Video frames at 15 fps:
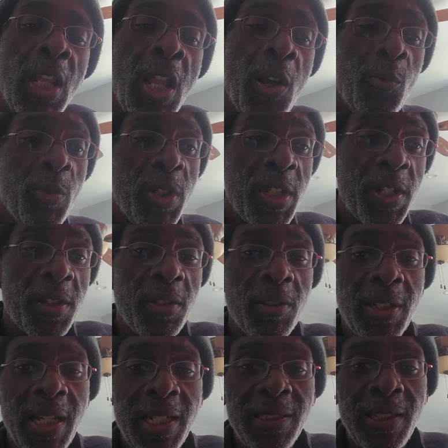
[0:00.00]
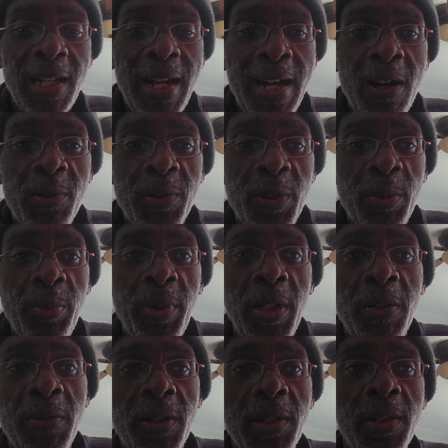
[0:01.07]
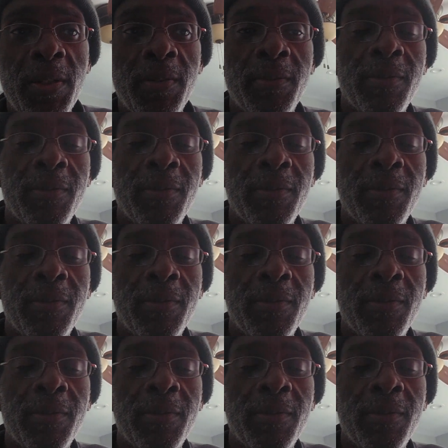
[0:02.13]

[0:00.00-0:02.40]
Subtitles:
We just look at the outer appearance.